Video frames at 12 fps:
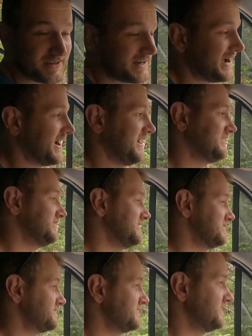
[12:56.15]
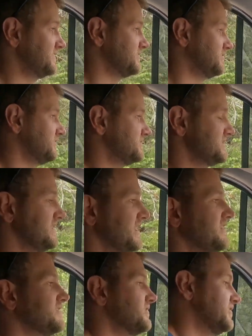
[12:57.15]
you need a high clearance vehicle to
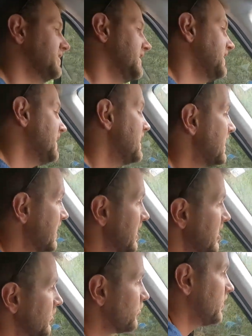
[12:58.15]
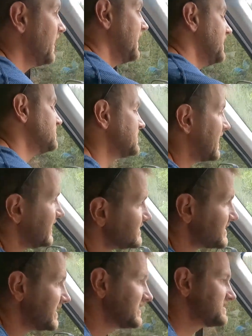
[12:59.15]
get through it, which I'd
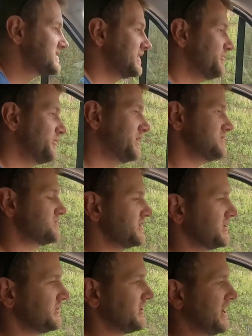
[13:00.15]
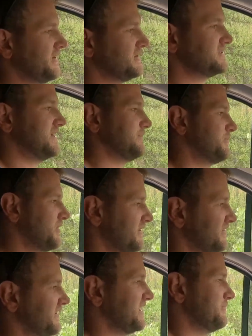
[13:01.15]
say is somewhat true. I would say more
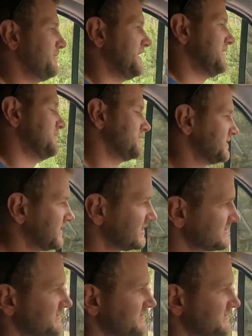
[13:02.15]
of like a medium clearance